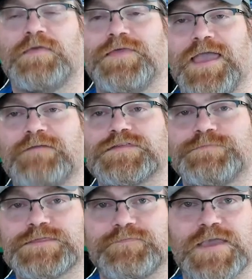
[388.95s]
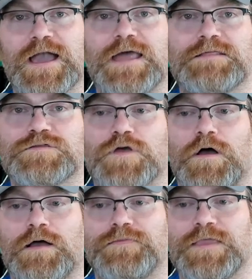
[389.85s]
They have specific guidance
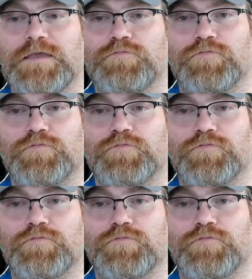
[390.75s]
on the